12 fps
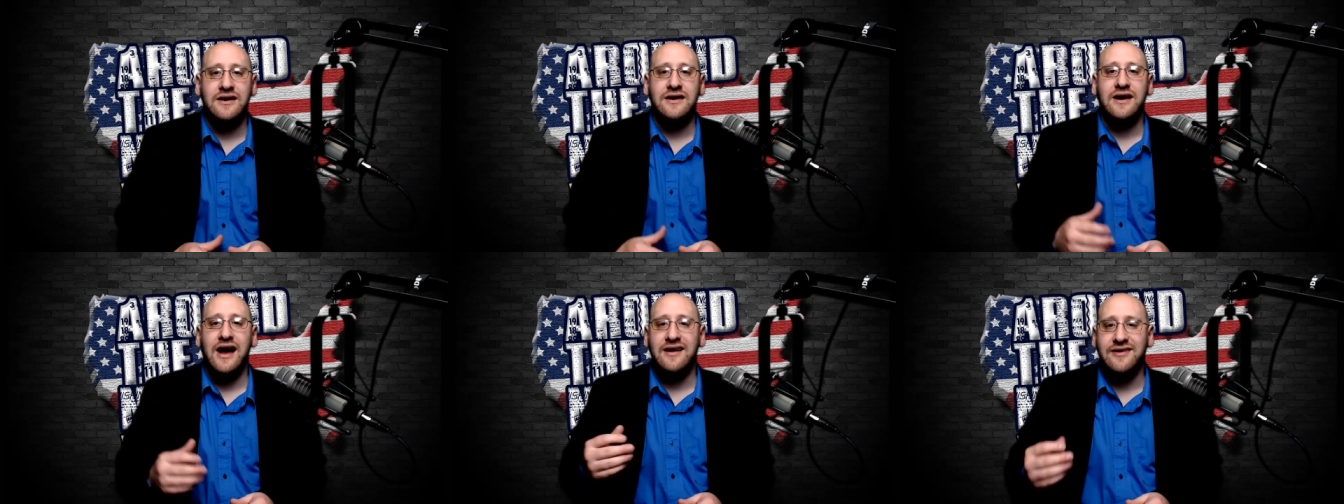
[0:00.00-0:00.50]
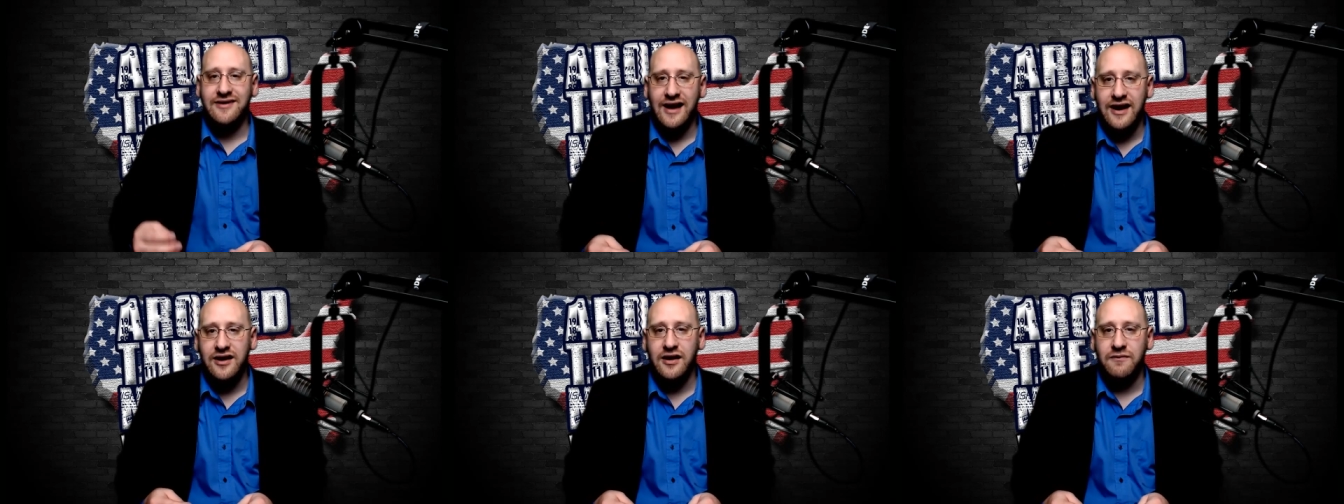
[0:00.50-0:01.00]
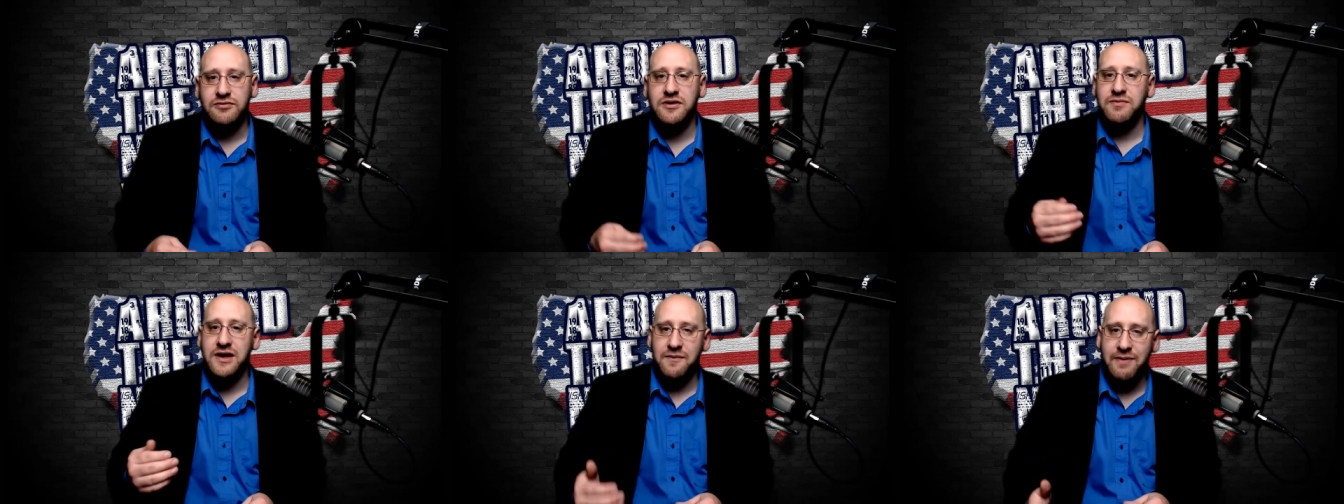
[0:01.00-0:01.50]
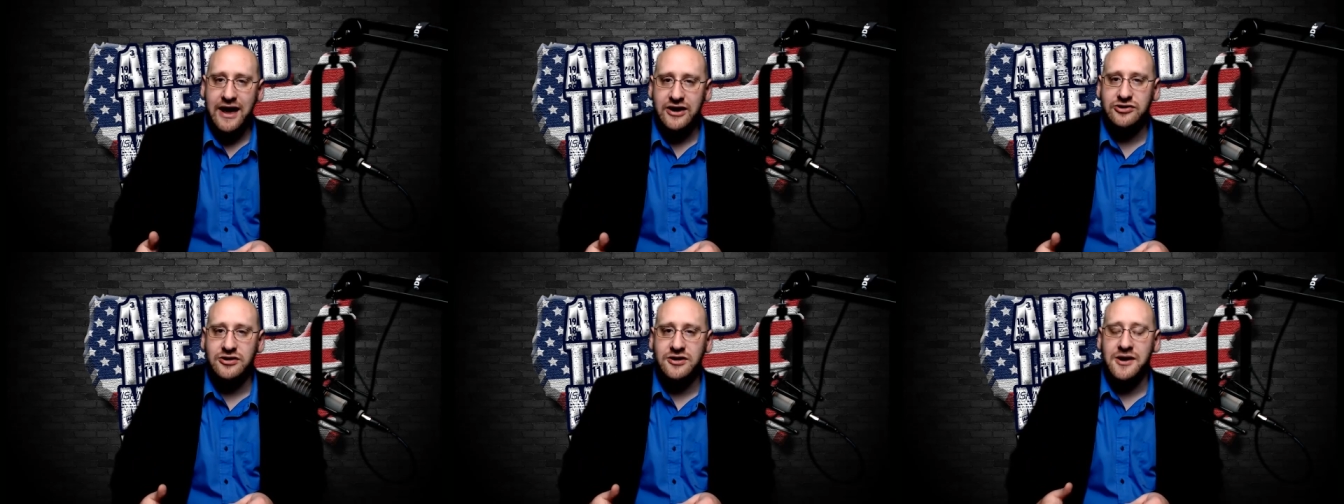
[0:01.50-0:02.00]
and sign up to be a
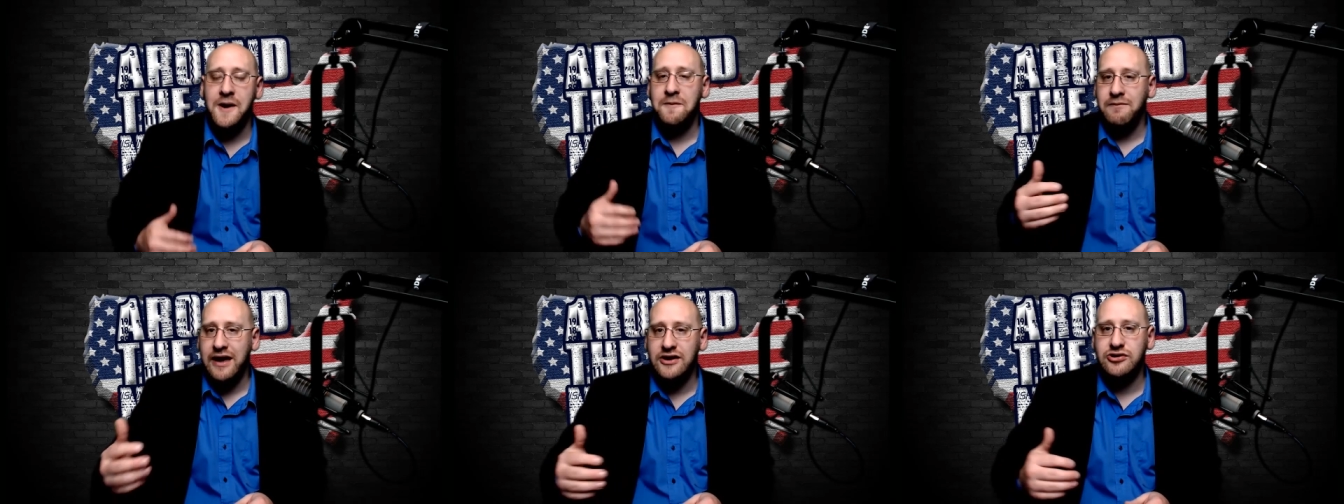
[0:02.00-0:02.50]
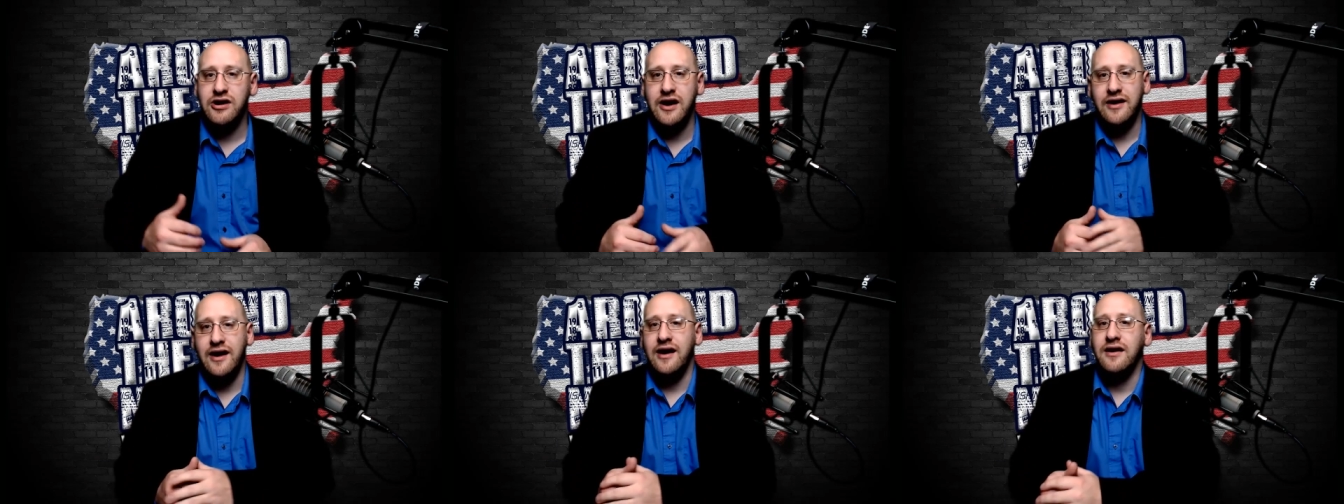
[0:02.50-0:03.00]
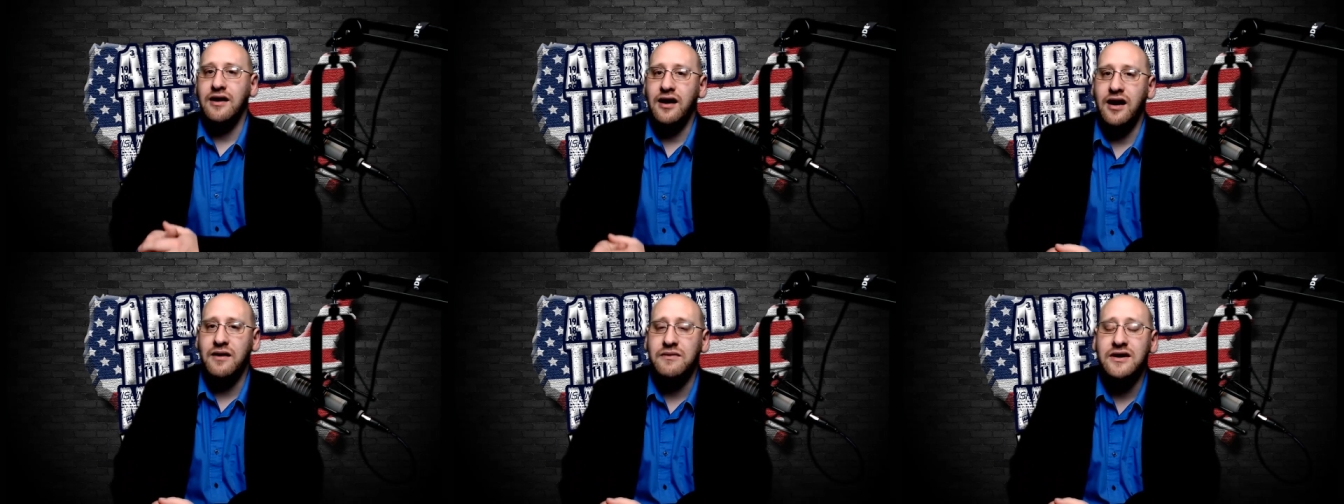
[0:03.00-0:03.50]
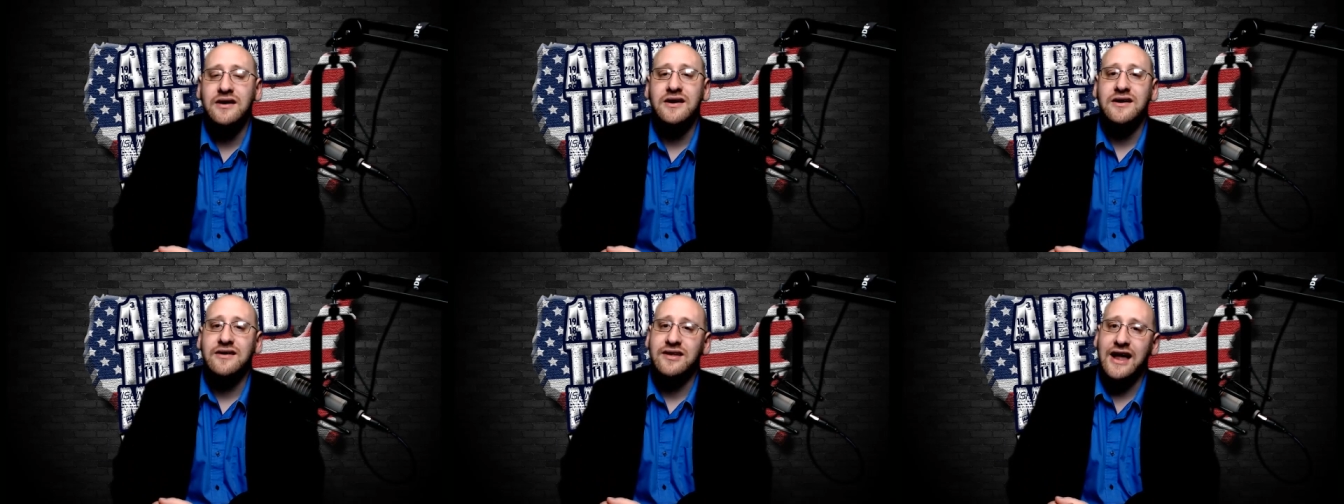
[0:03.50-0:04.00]
patron, patreon dot com
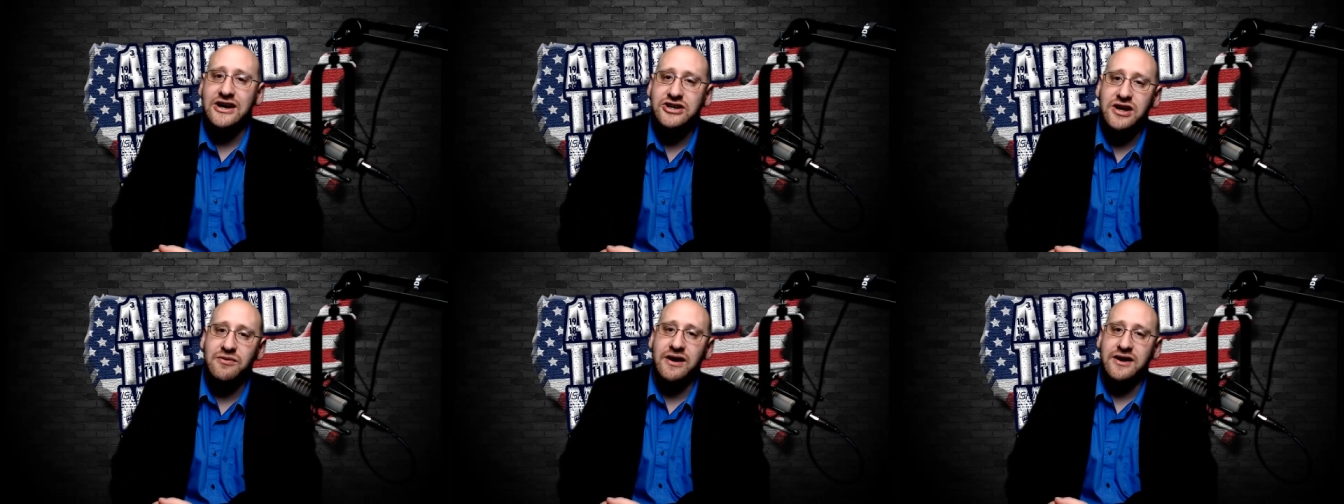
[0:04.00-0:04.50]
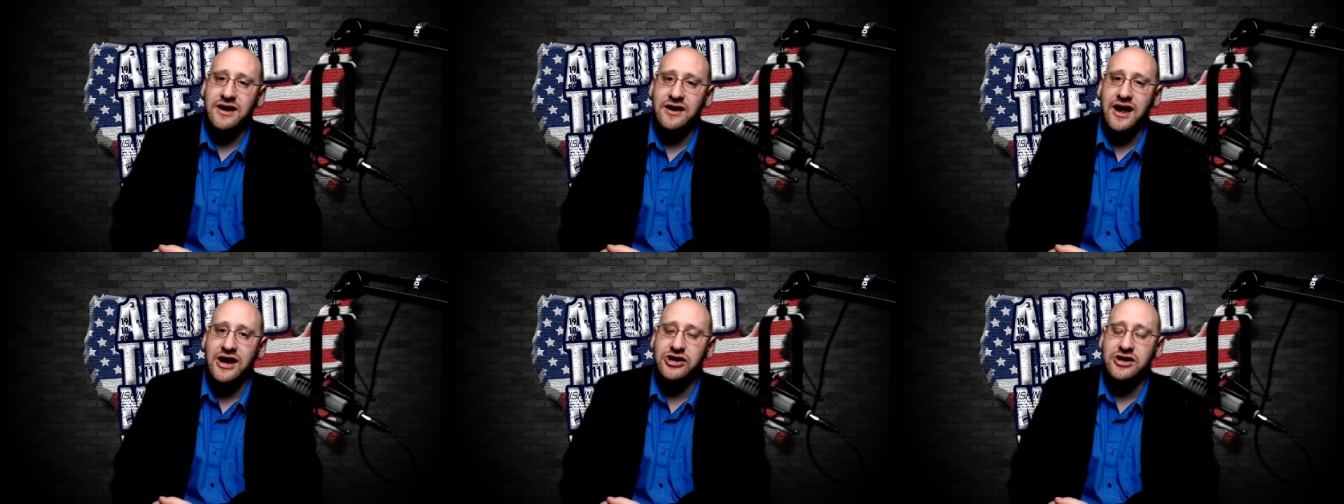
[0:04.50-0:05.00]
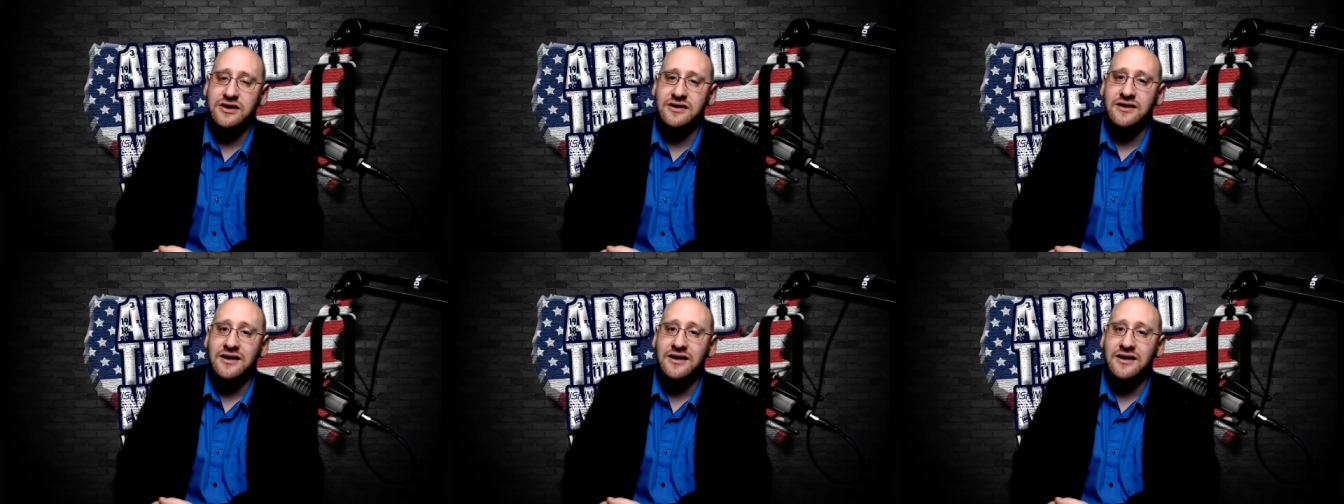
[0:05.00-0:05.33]
slash T Y T Nation.